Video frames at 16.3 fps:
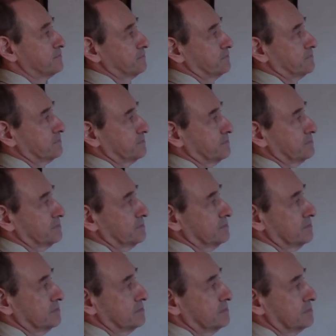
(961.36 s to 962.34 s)

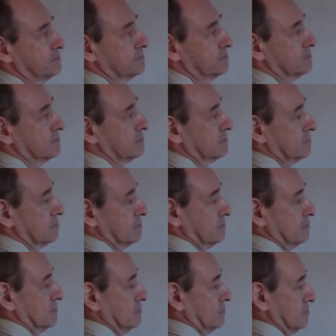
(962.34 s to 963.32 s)

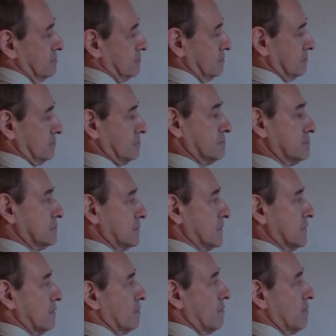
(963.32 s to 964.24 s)
(no one is talking)